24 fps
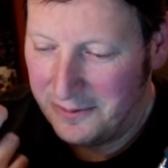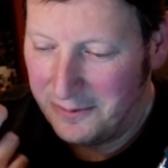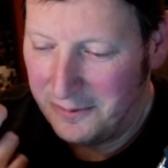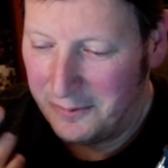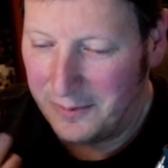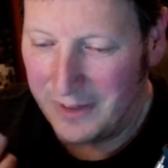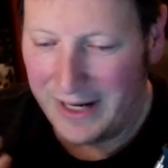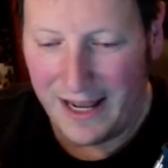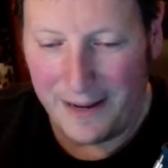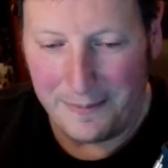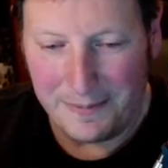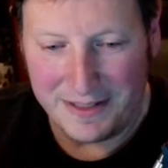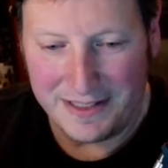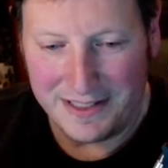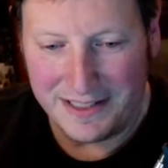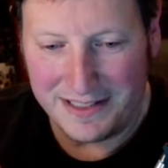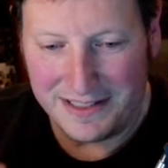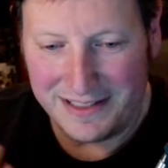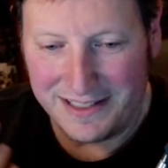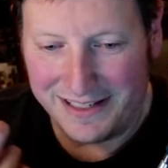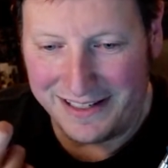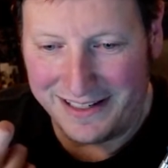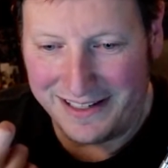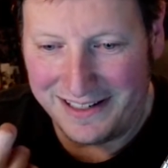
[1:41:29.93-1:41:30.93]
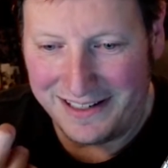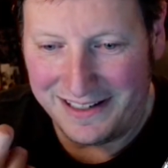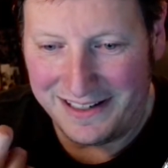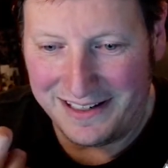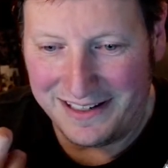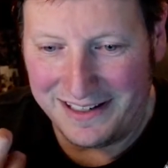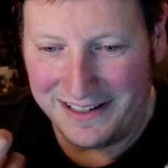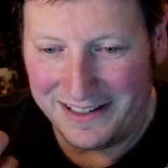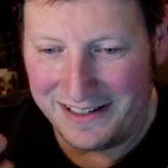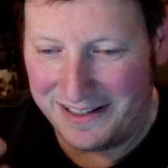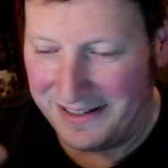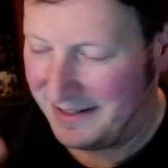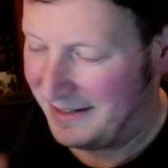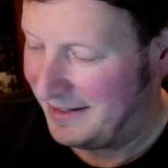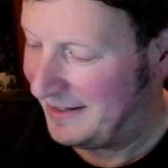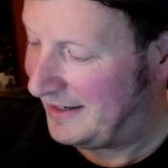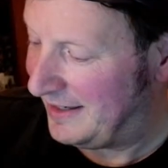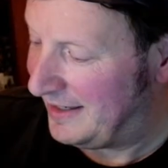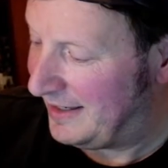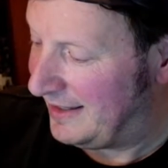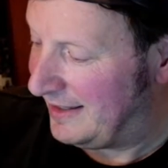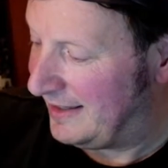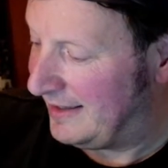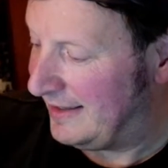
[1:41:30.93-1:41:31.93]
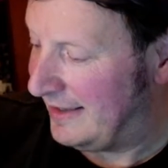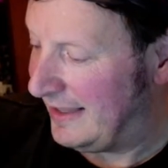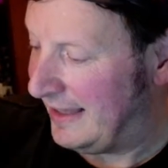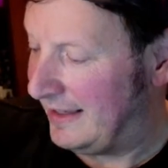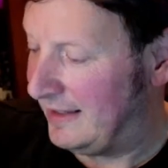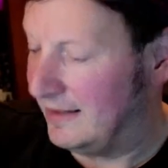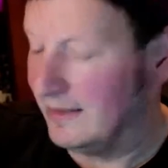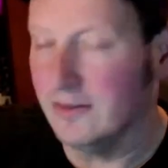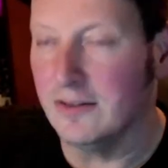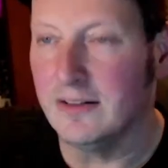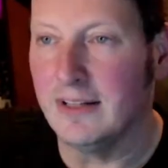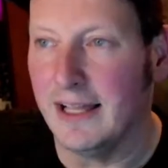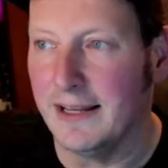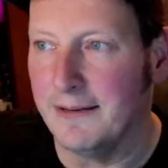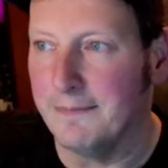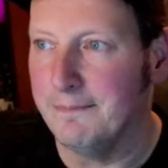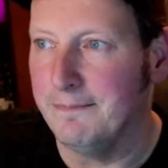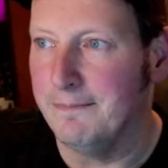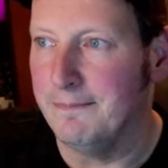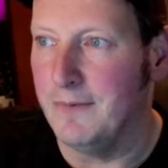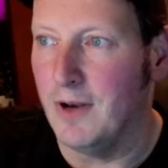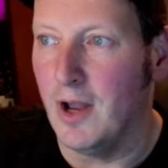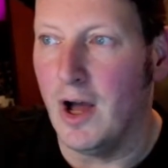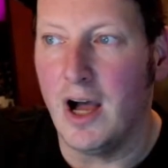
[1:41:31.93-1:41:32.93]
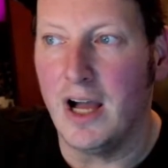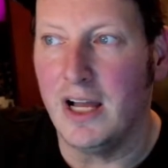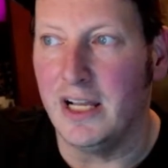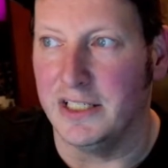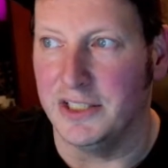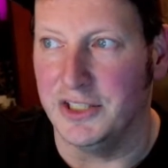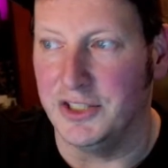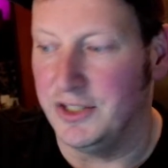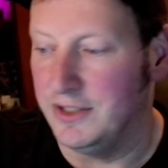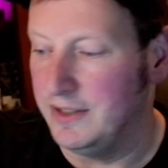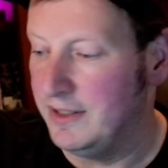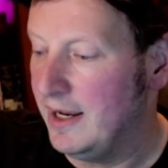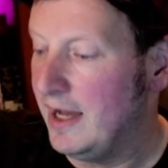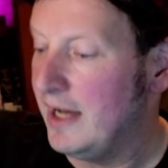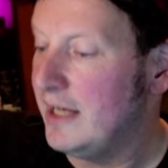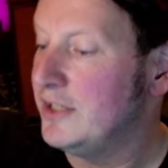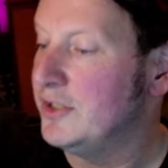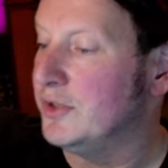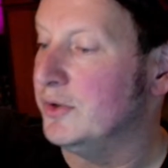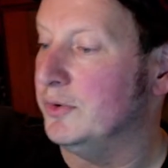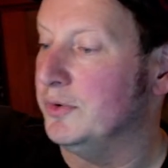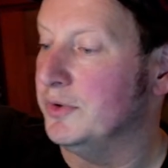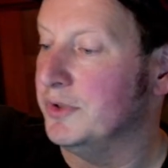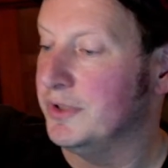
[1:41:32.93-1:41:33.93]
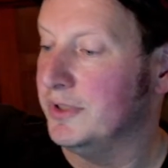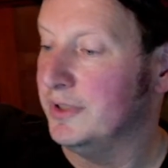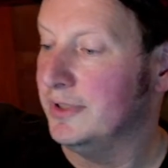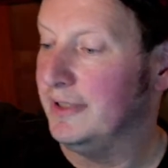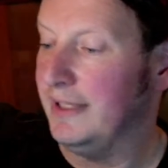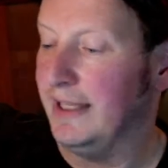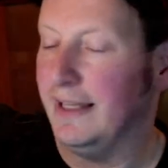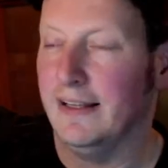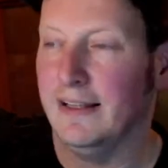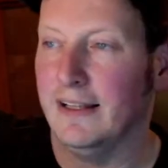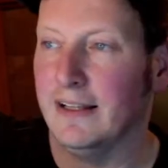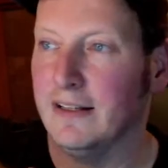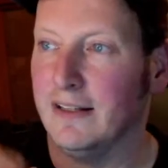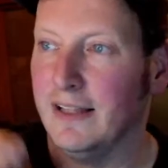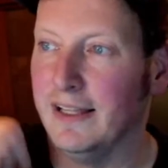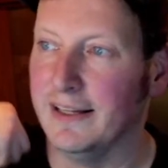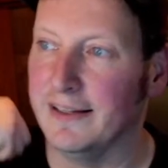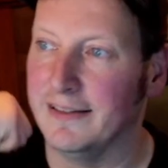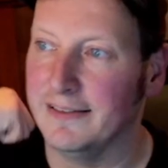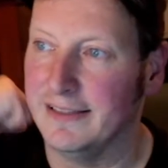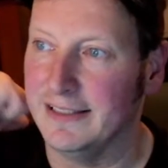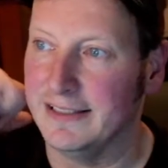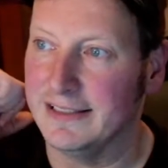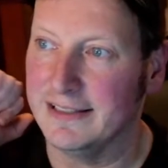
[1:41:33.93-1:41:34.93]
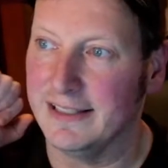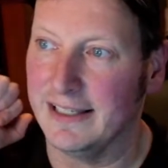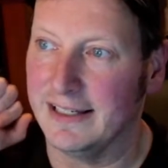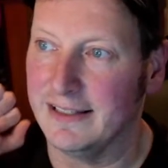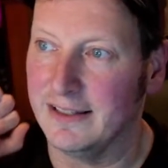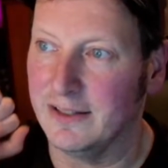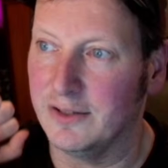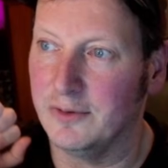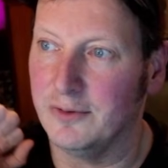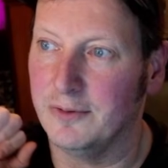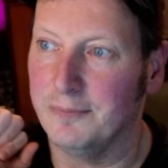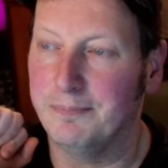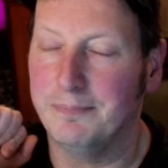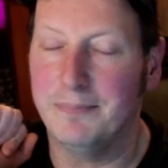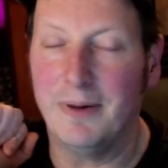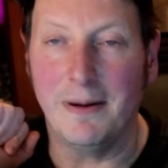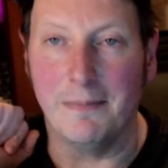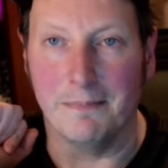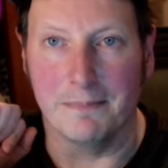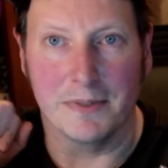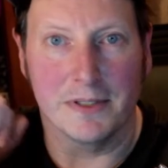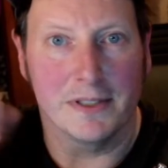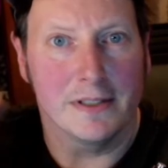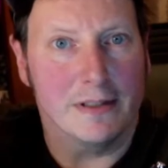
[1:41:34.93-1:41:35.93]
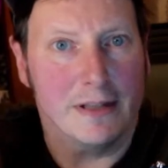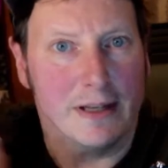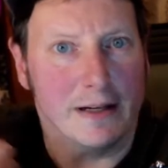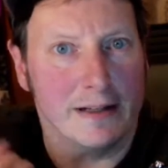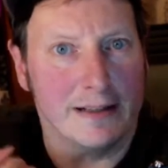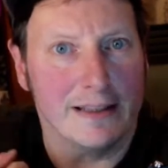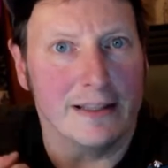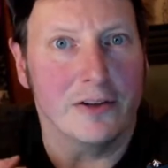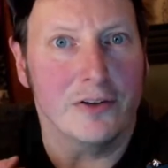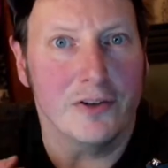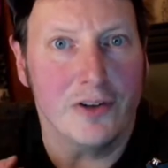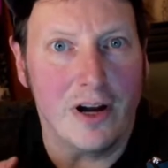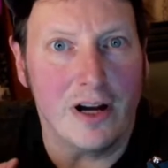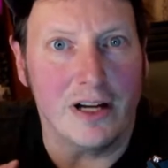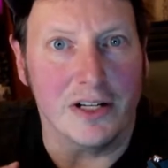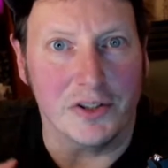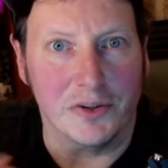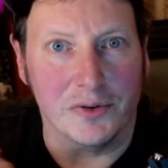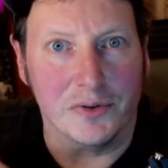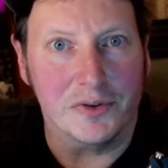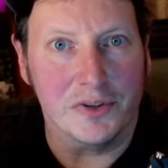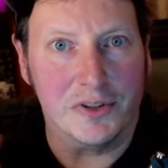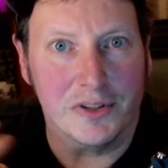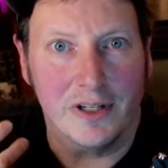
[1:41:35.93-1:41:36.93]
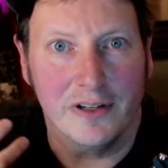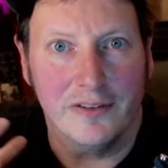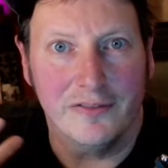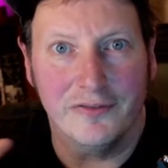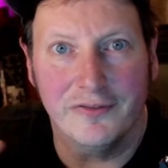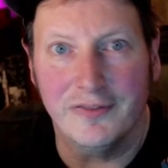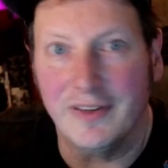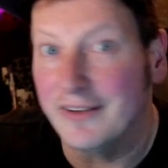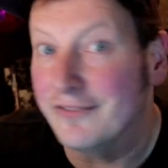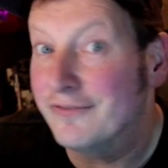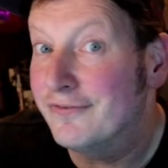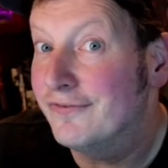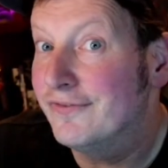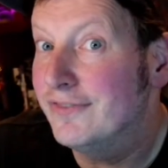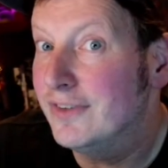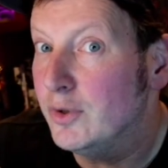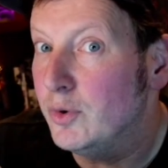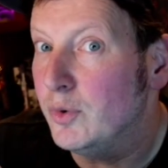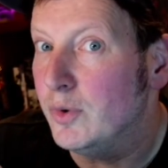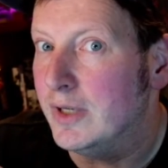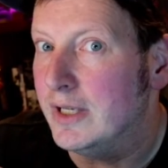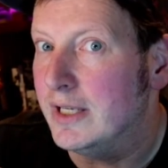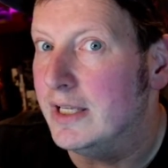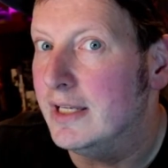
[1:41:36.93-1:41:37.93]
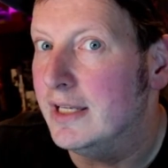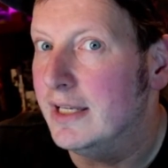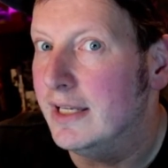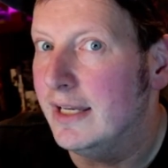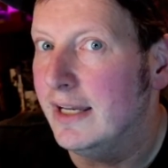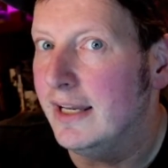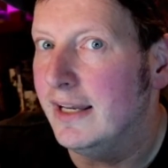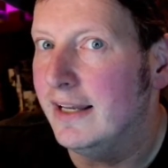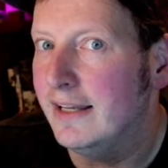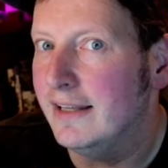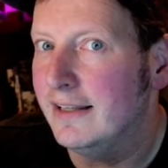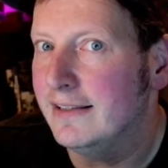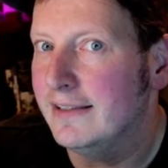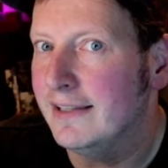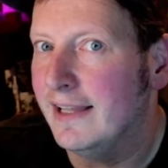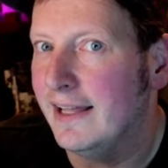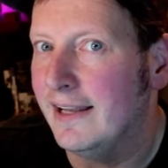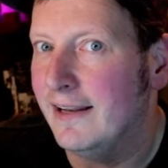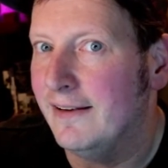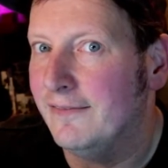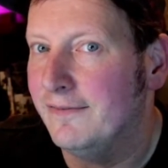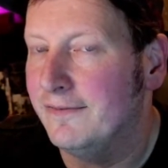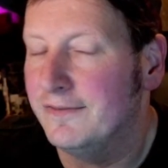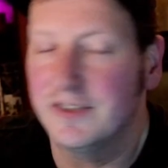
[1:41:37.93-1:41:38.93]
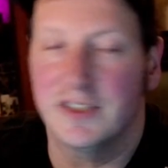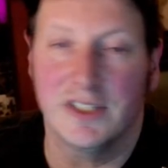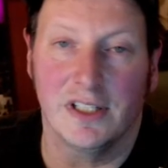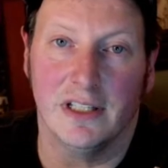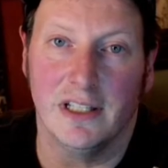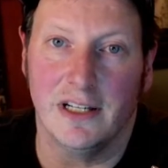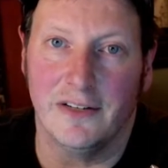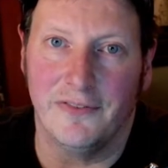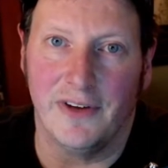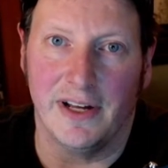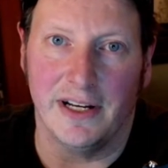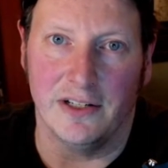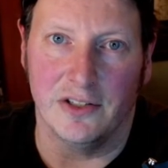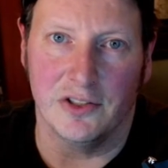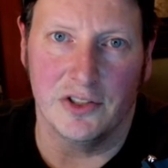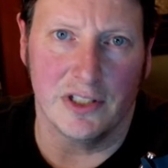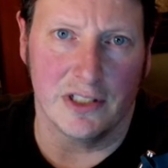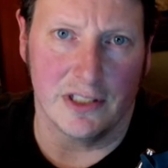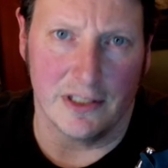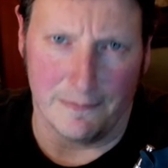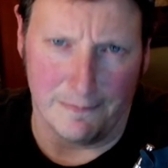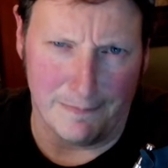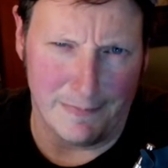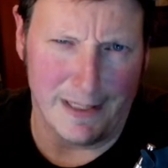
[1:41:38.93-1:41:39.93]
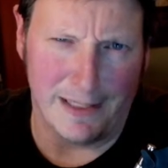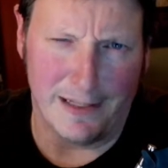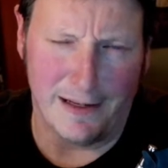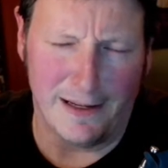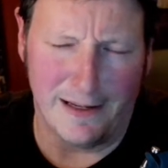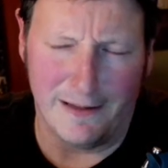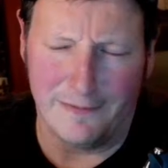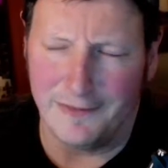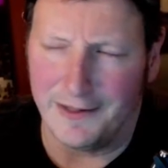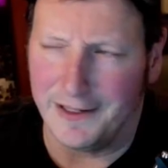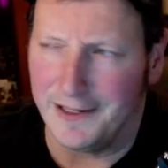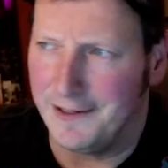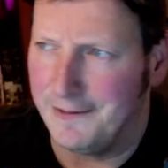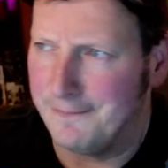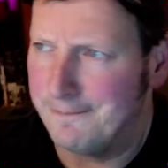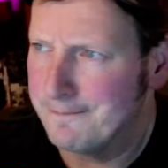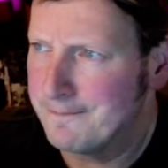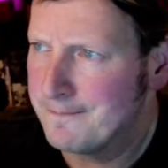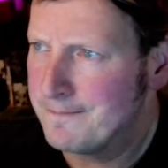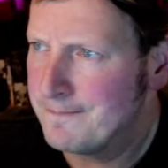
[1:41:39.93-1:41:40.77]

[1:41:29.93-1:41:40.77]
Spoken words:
what happens is like, they look like nodules. They look like these like little bumps, like they're nodules of like fluid that have solidified in your system, like kind of like a,